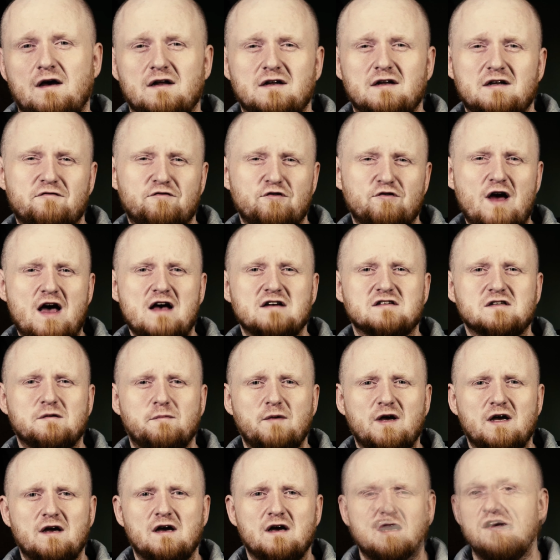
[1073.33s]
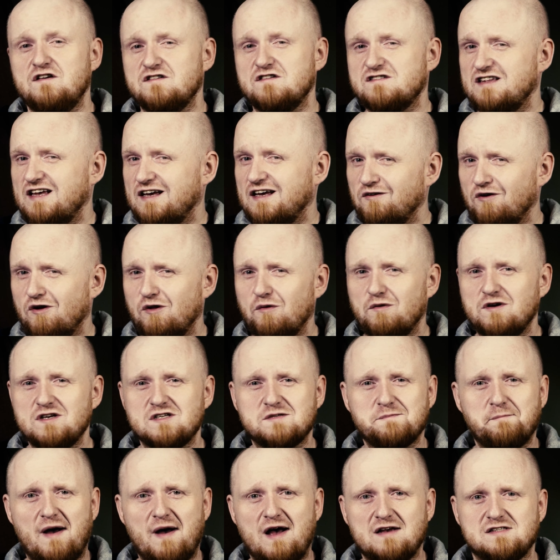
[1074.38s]
And if you ask me, is that
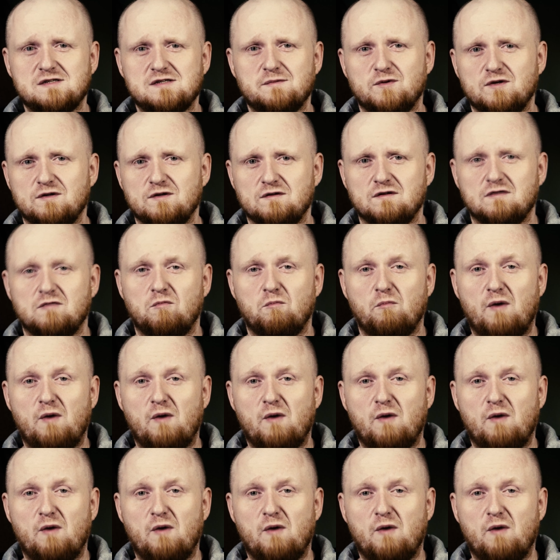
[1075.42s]
always possible?